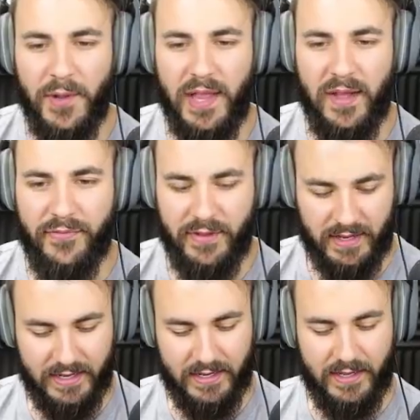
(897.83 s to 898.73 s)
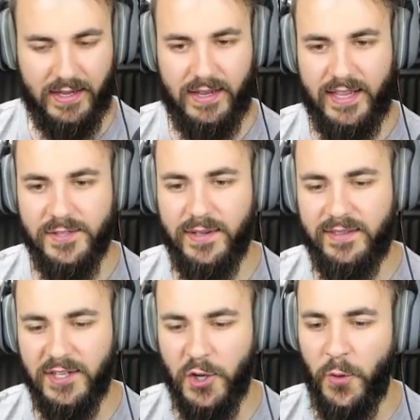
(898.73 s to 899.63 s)
all off. Is there
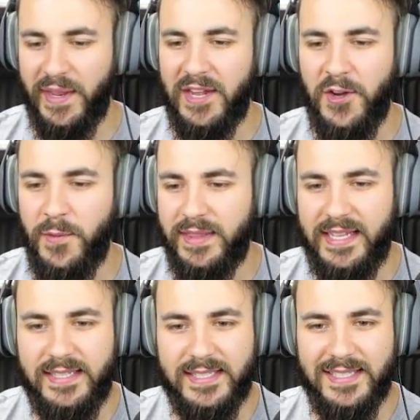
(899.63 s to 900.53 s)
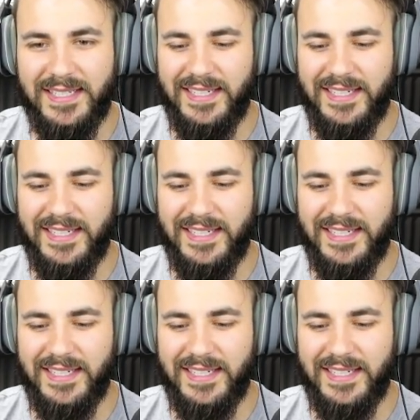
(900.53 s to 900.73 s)
anything cool we can do with these?